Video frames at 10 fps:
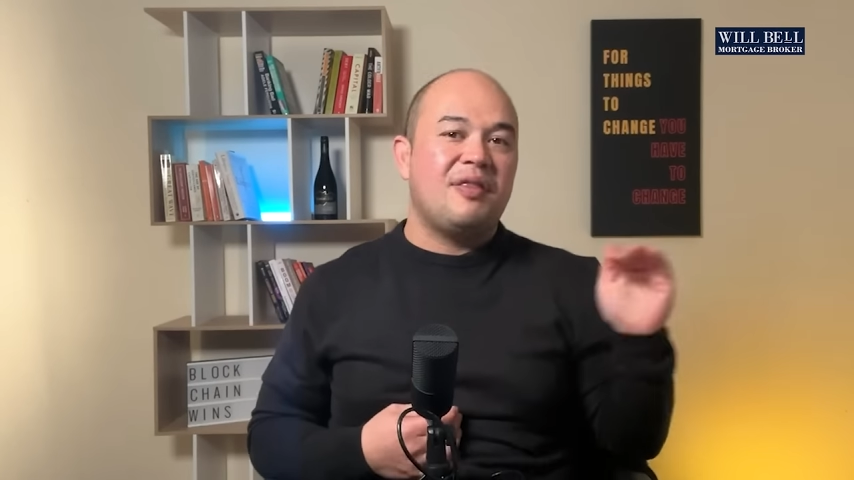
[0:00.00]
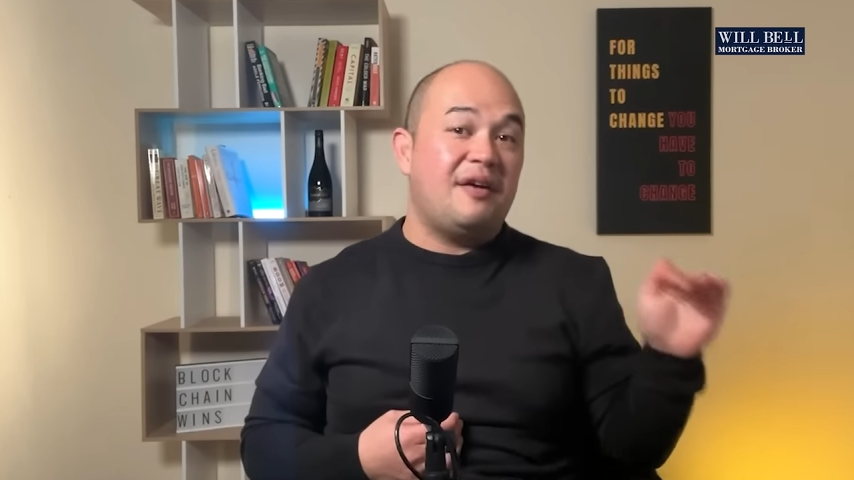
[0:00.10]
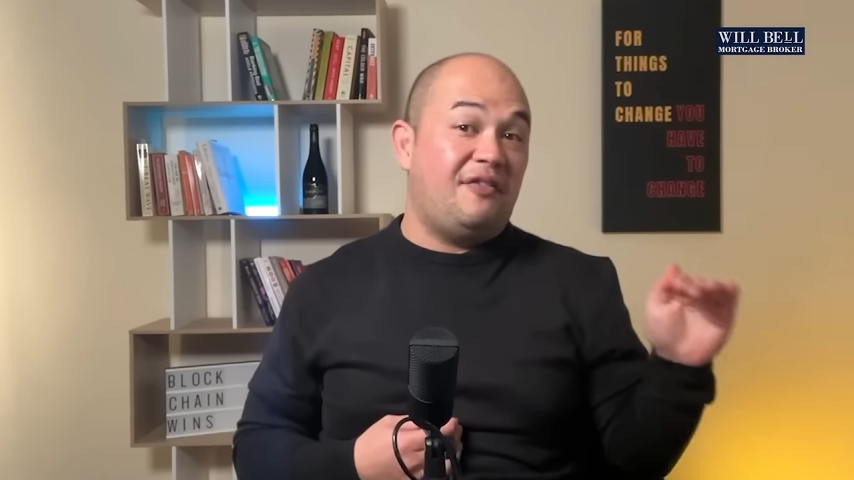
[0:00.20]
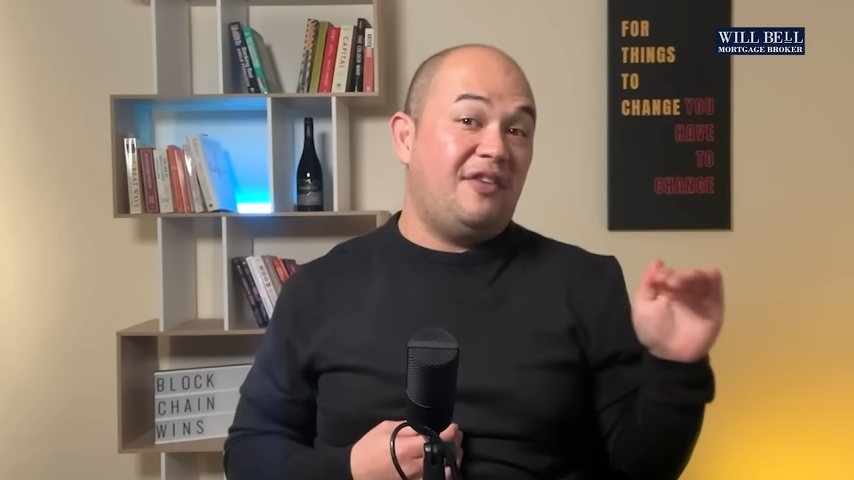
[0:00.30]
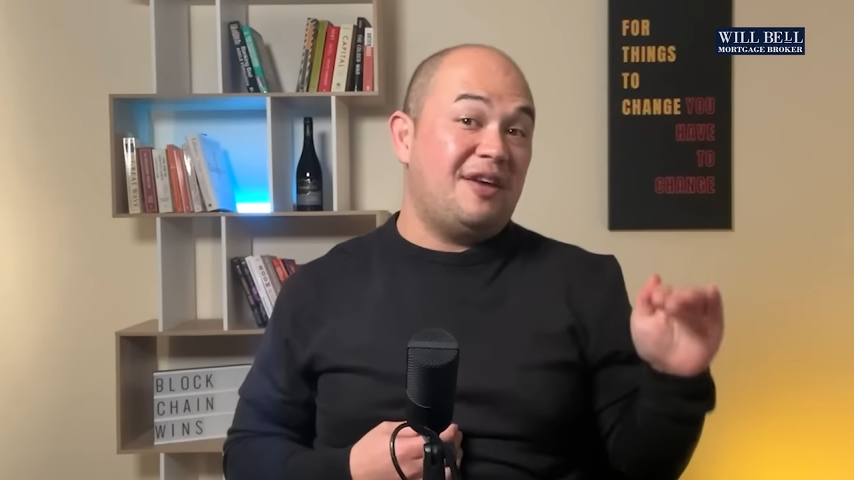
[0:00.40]

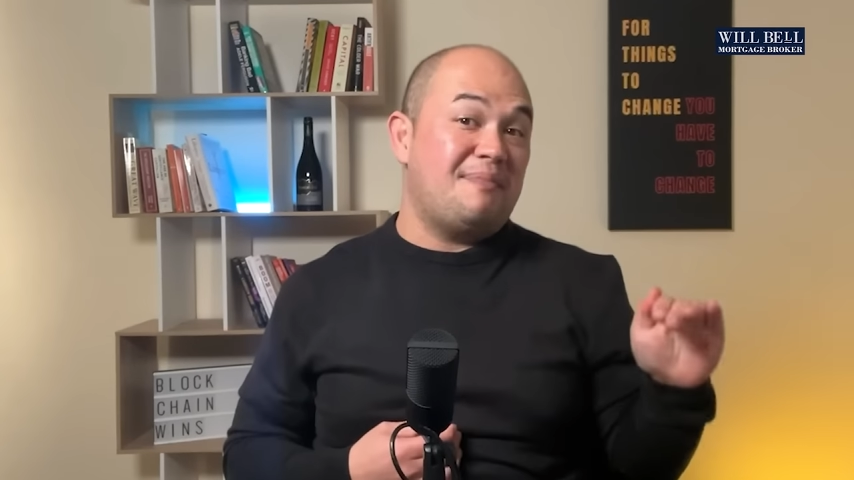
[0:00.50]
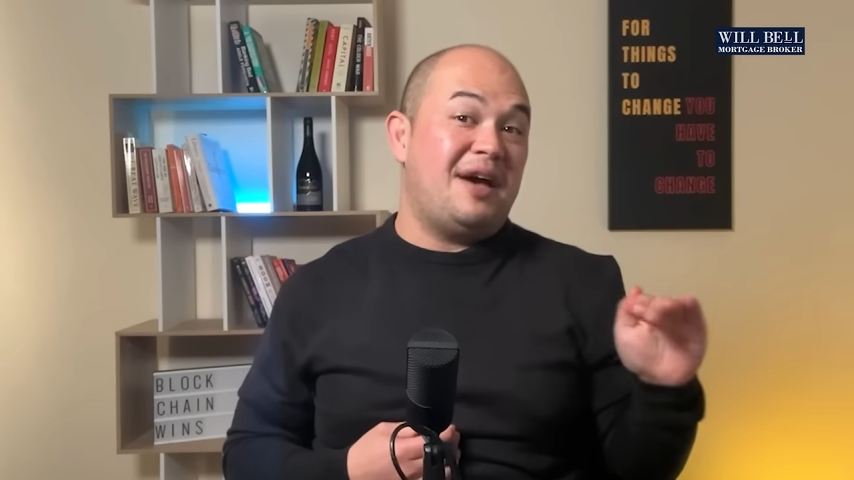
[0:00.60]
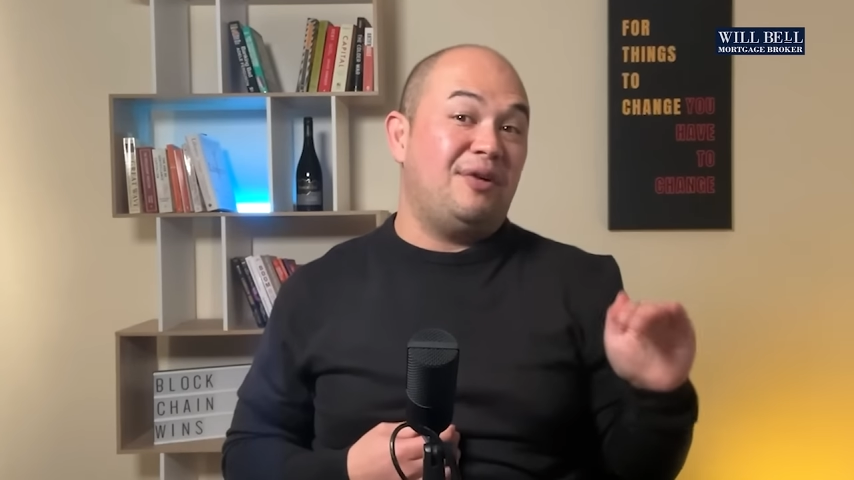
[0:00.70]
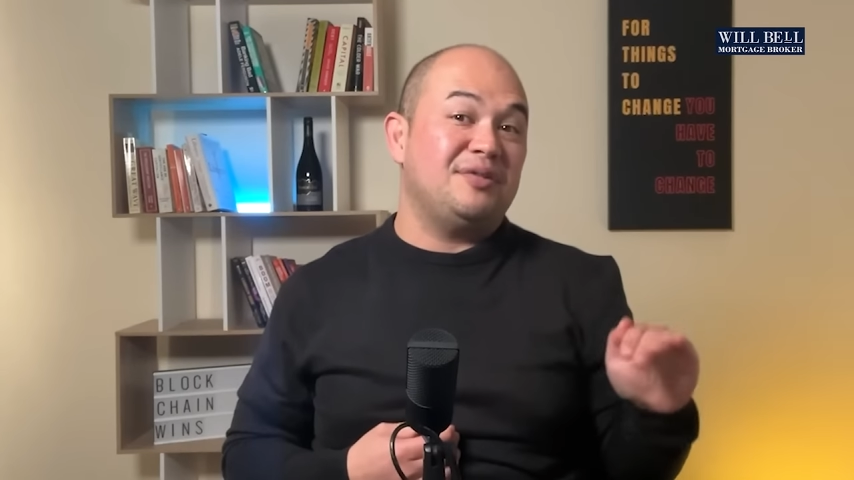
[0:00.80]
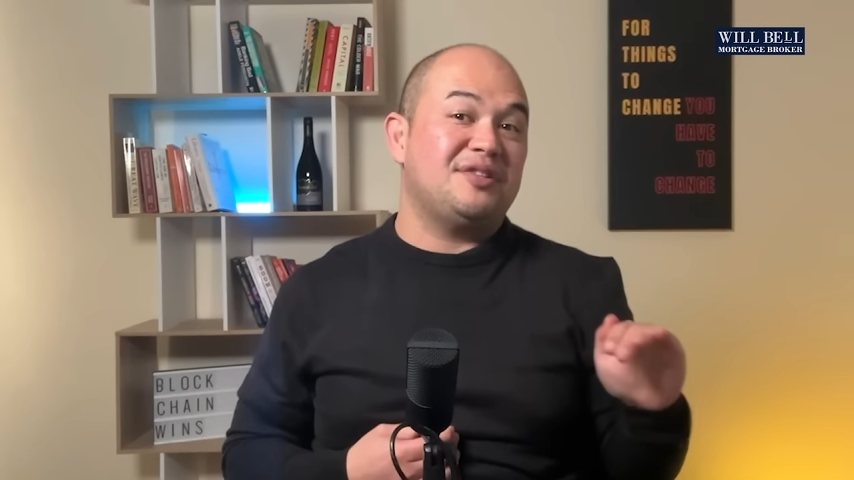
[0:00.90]
That figure
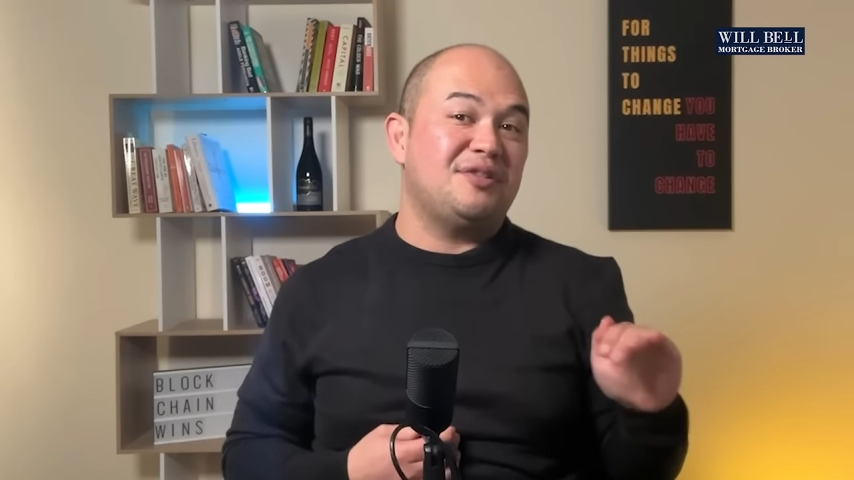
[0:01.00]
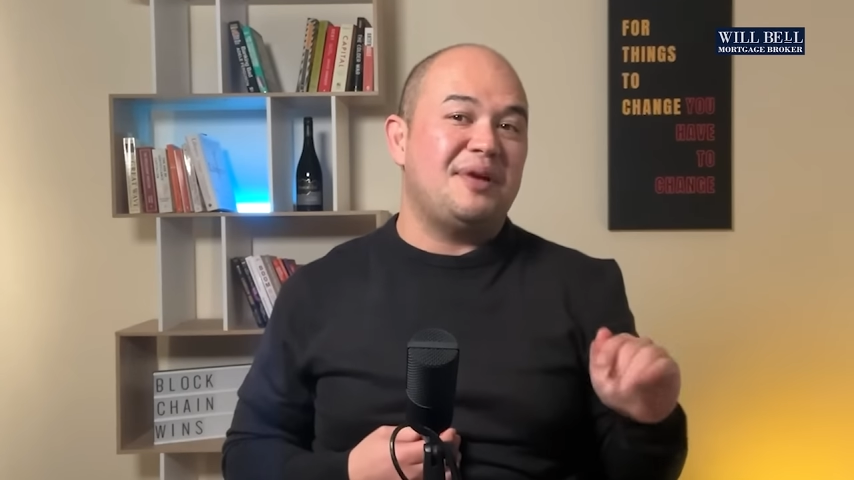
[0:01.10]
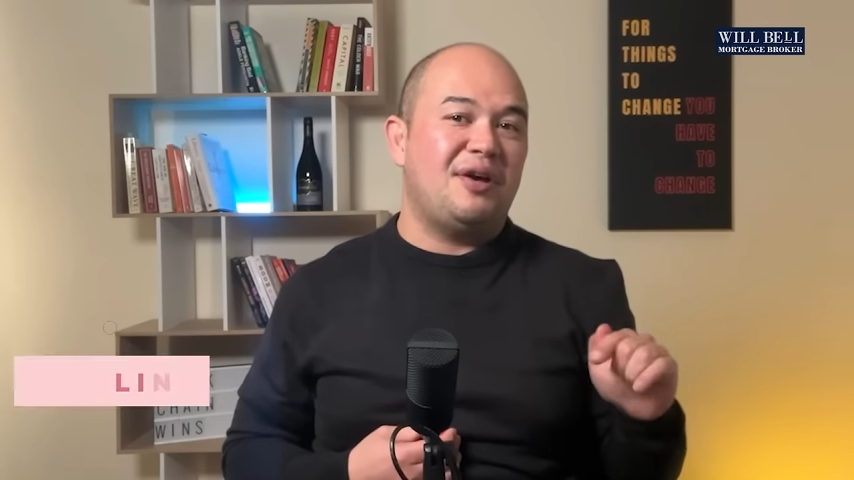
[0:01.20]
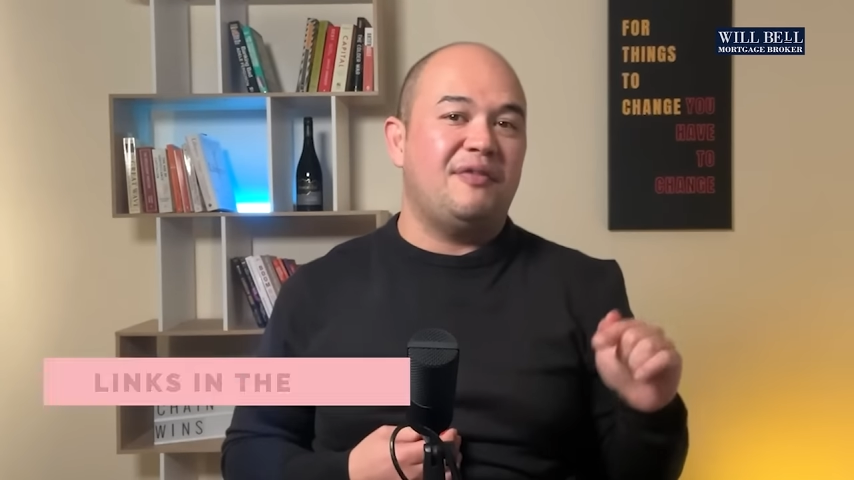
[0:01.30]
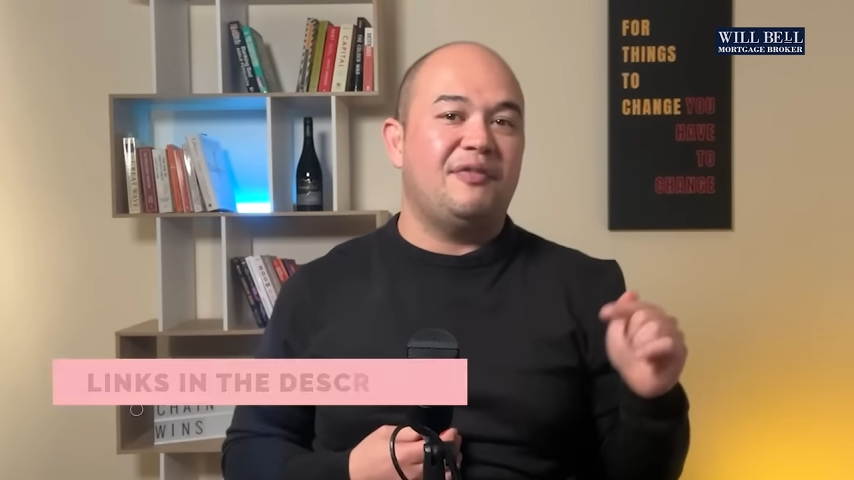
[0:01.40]
may also
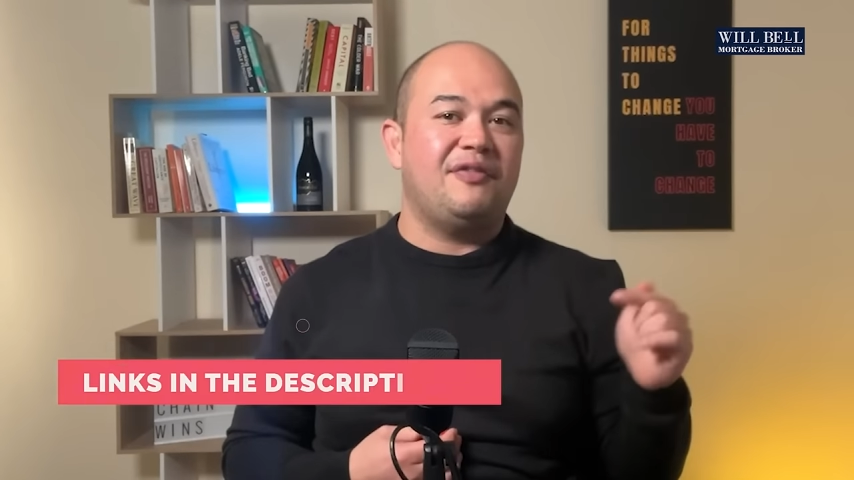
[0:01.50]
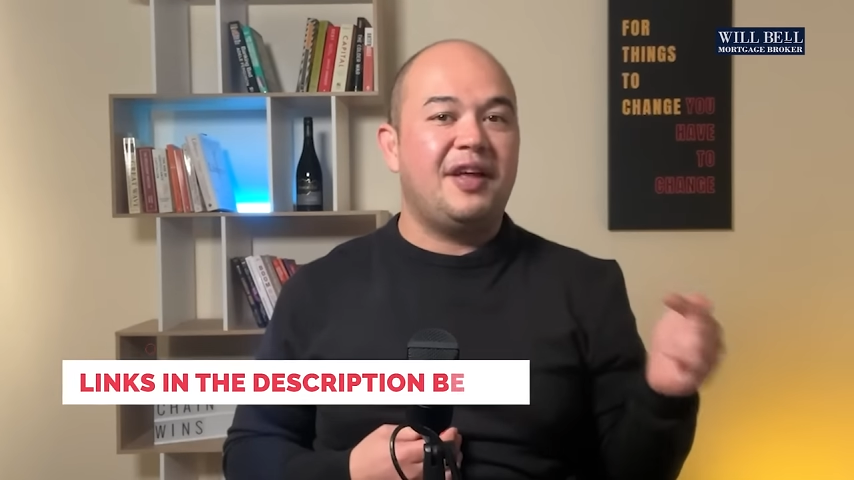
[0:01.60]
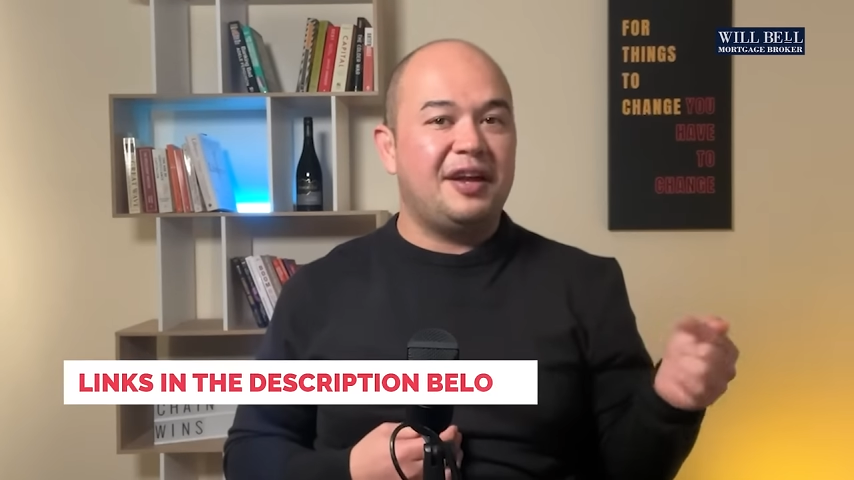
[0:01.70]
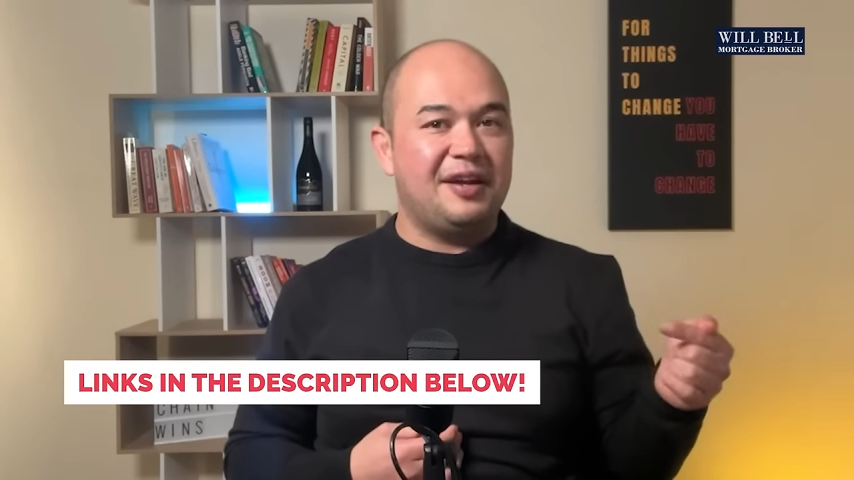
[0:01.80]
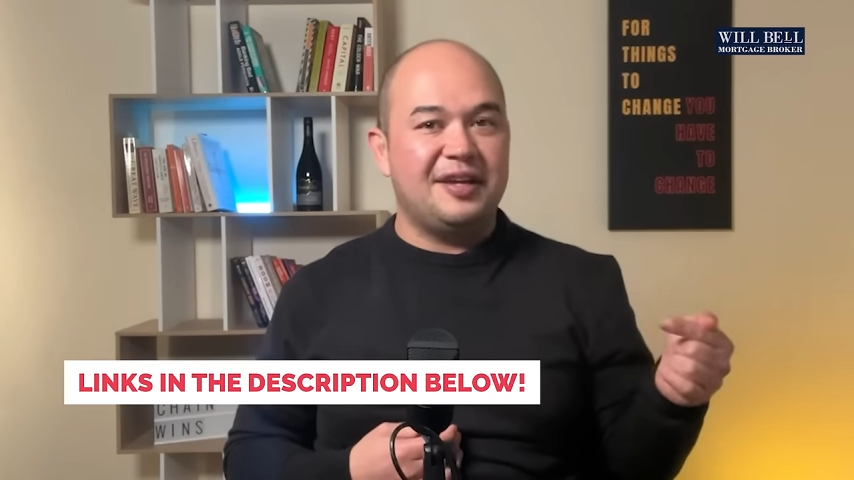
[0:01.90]
be overinflated,